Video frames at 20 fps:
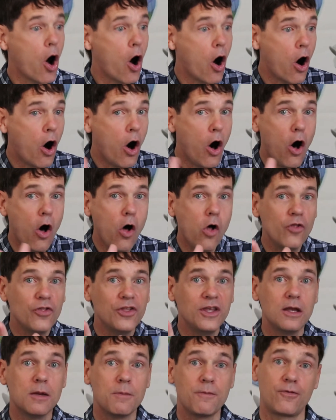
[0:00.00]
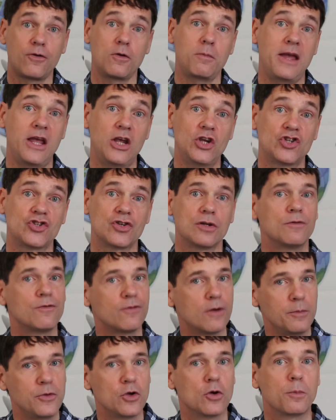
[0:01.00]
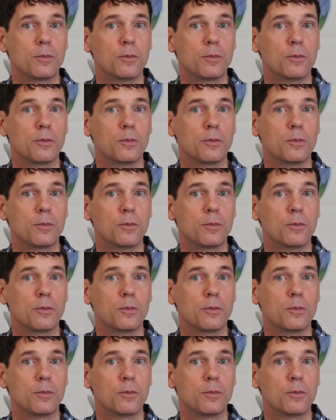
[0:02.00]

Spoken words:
all the information from your